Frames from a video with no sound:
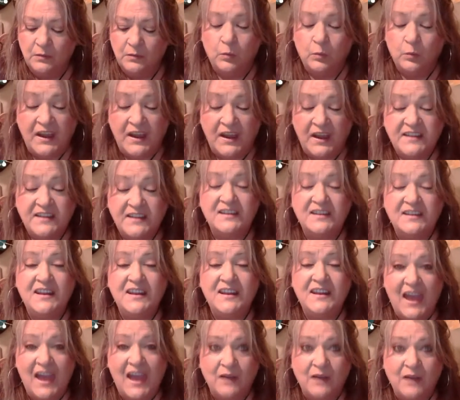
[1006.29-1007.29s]
Right
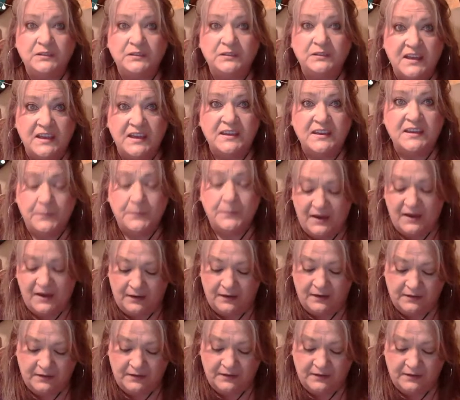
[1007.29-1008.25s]
now, take it back.